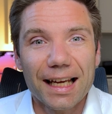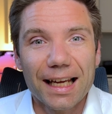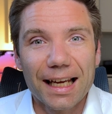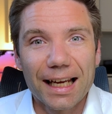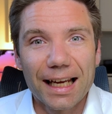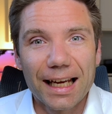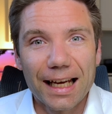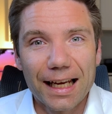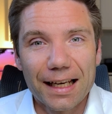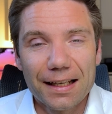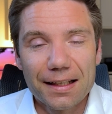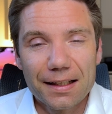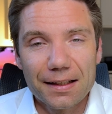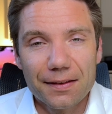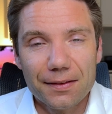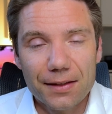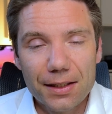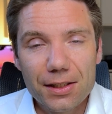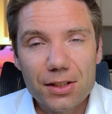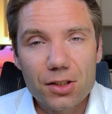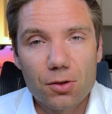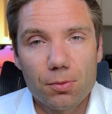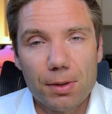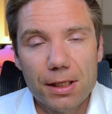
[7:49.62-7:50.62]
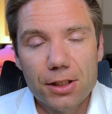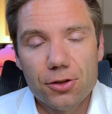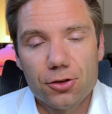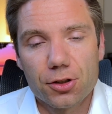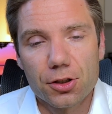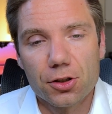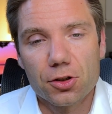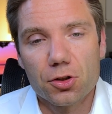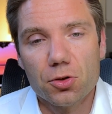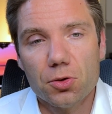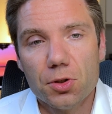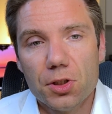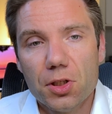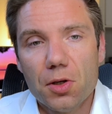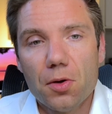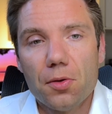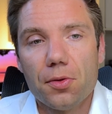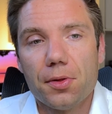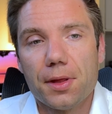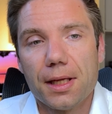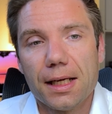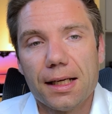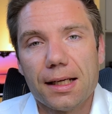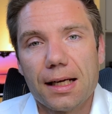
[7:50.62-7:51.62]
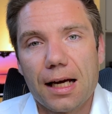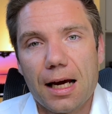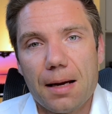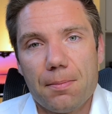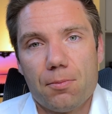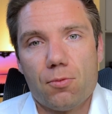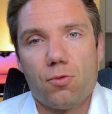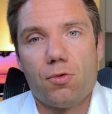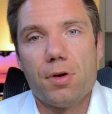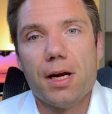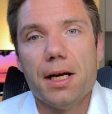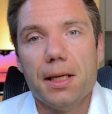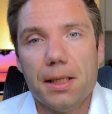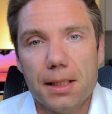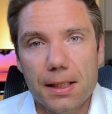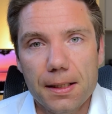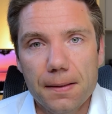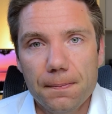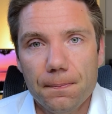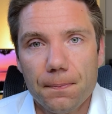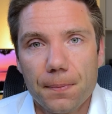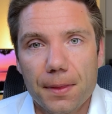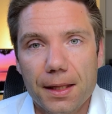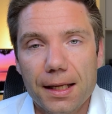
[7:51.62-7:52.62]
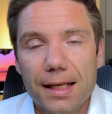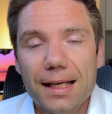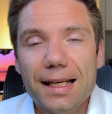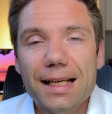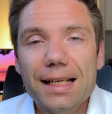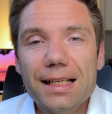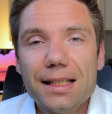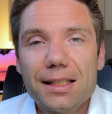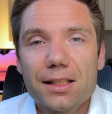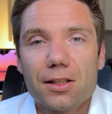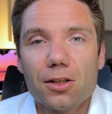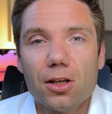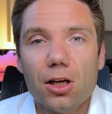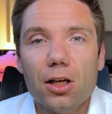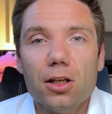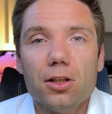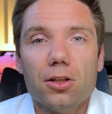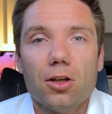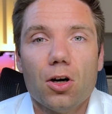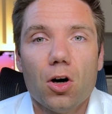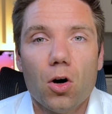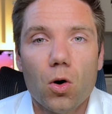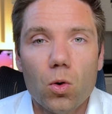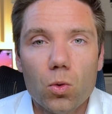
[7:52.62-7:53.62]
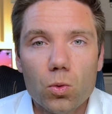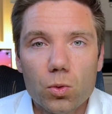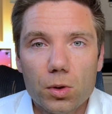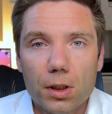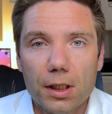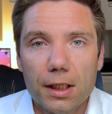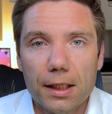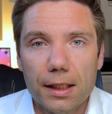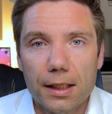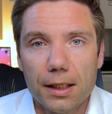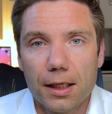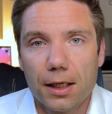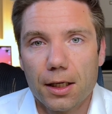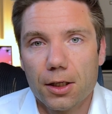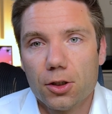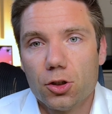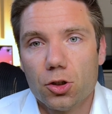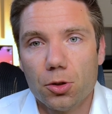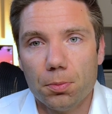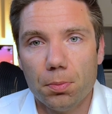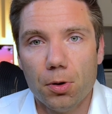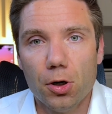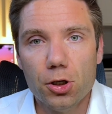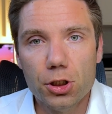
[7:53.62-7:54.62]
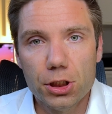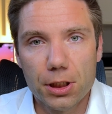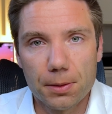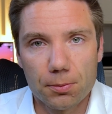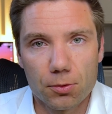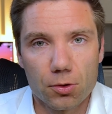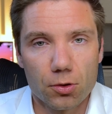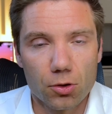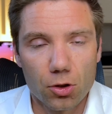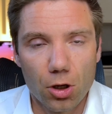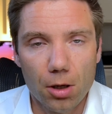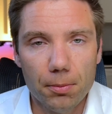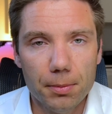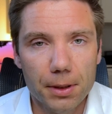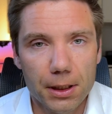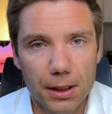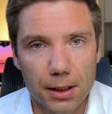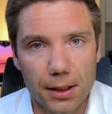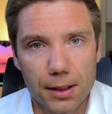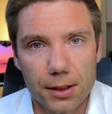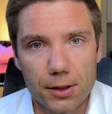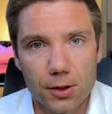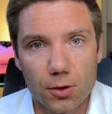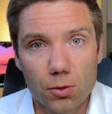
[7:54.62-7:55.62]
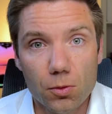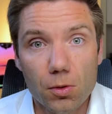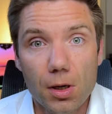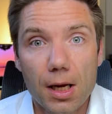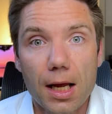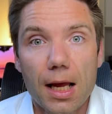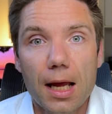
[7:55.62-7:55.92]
And this question, do you think I'm ready, is not only to push him to nominate you,